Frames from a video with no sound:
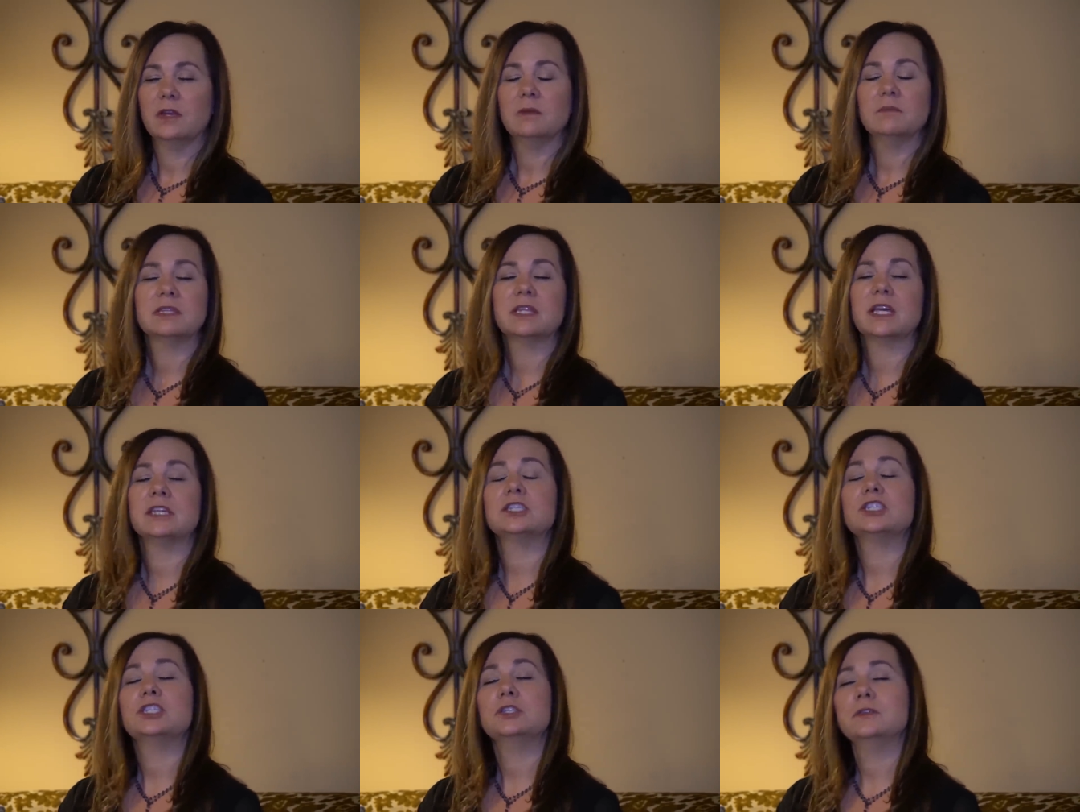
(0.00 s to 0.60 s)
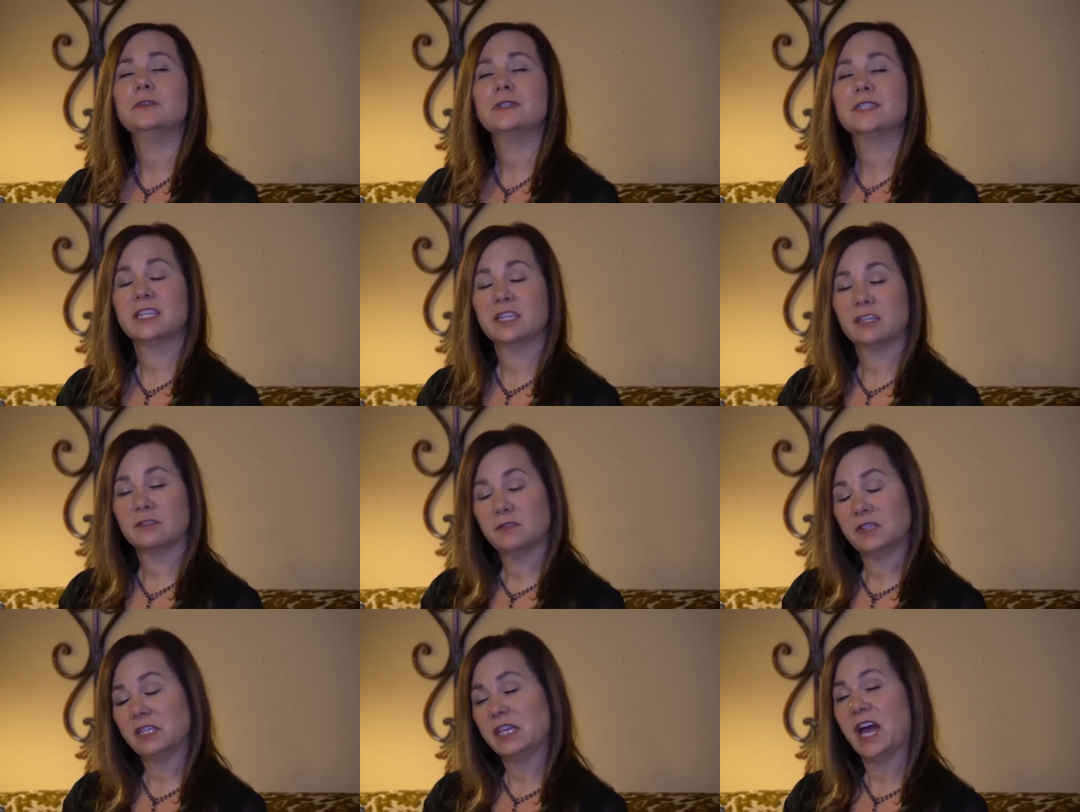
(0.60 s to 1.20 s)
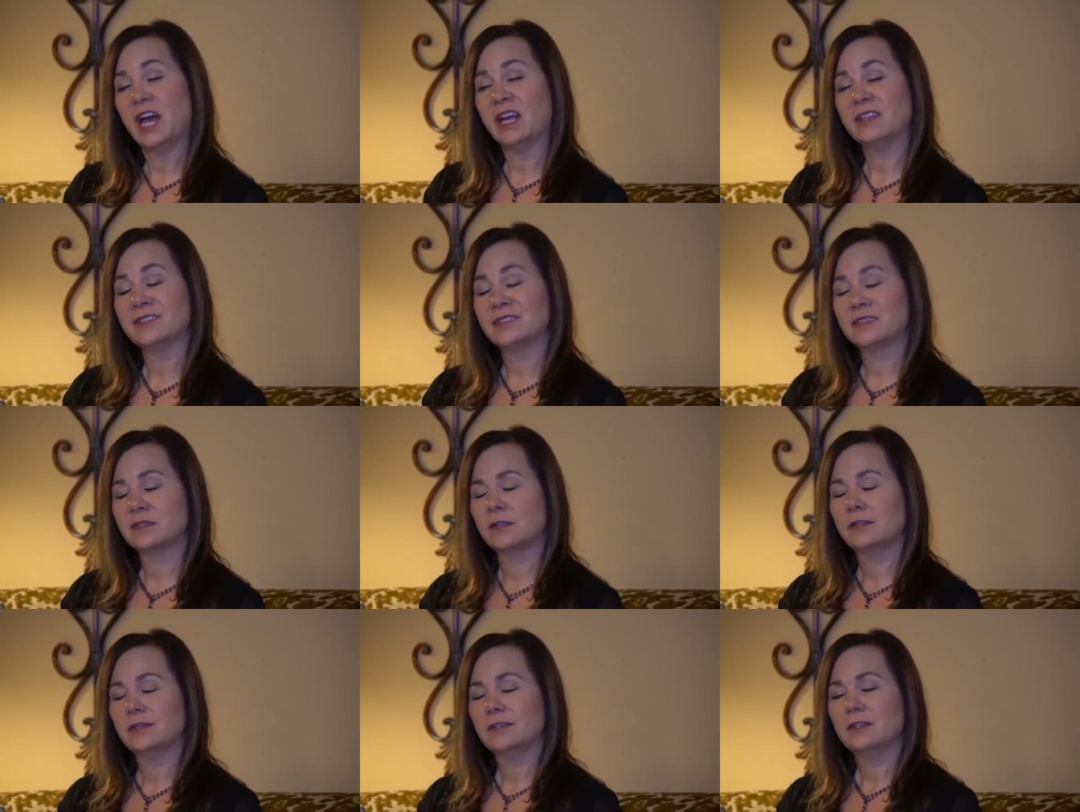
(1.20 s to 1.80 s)
But that choosing of
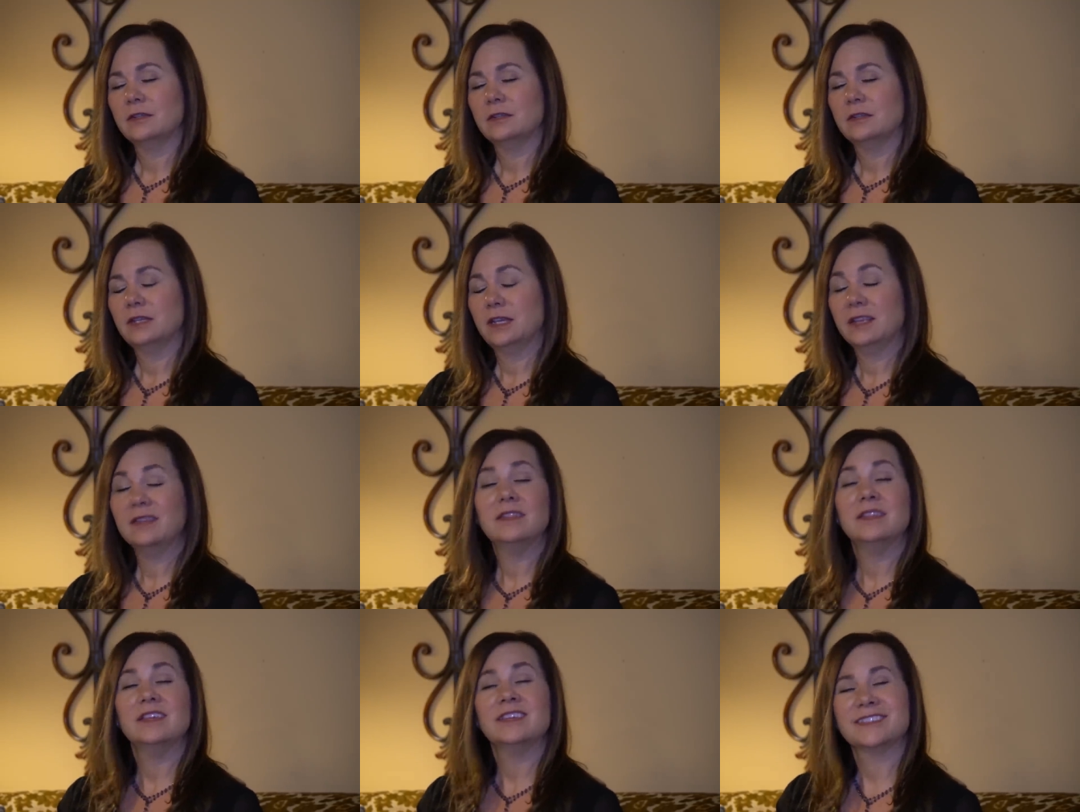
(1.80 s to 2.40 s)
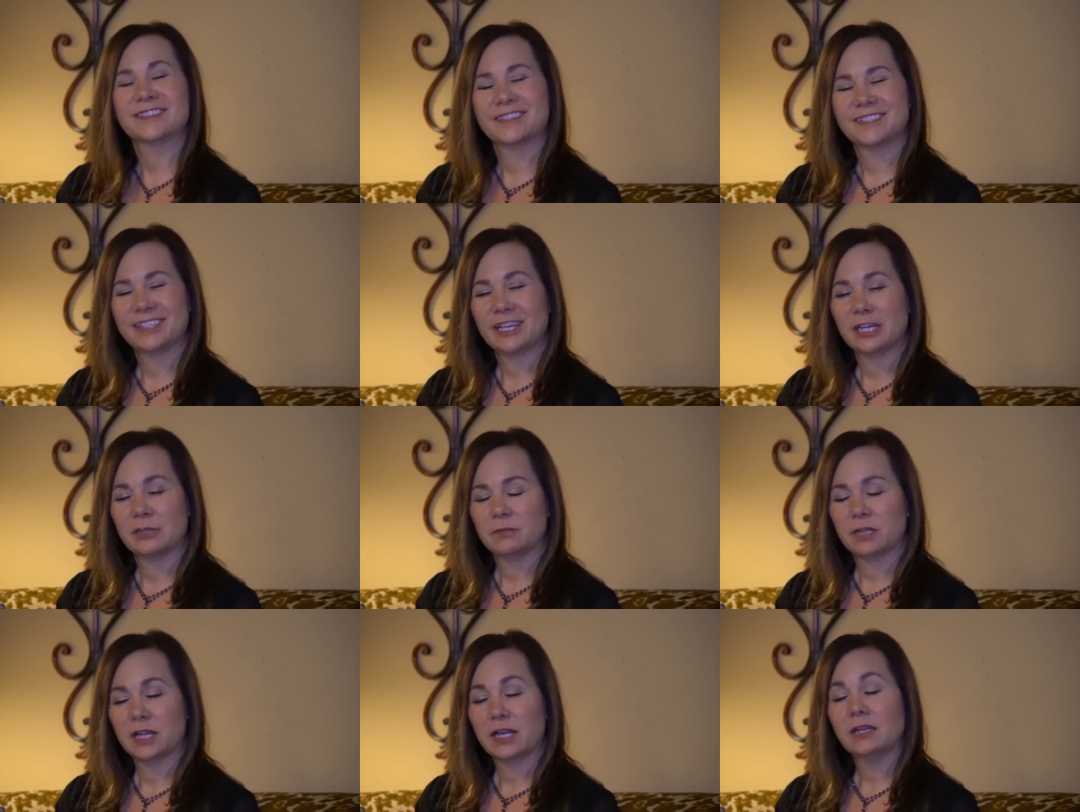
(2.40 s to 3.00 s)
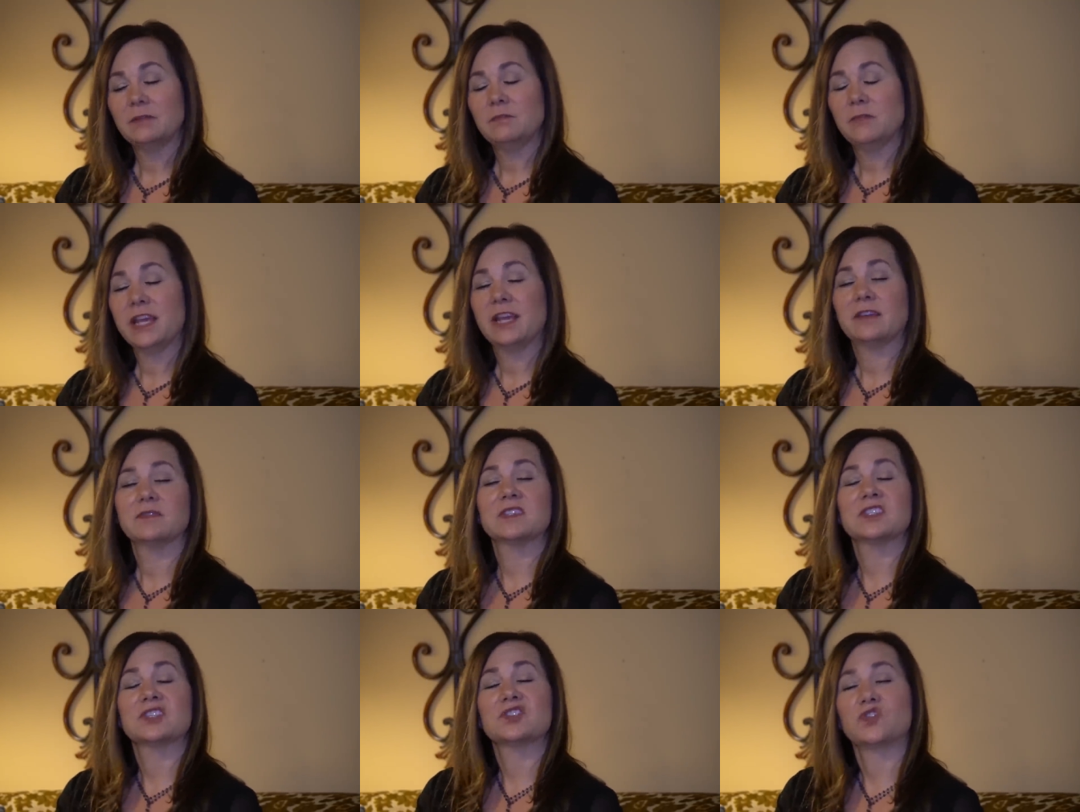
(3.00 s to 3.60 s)
yes in this timeline may have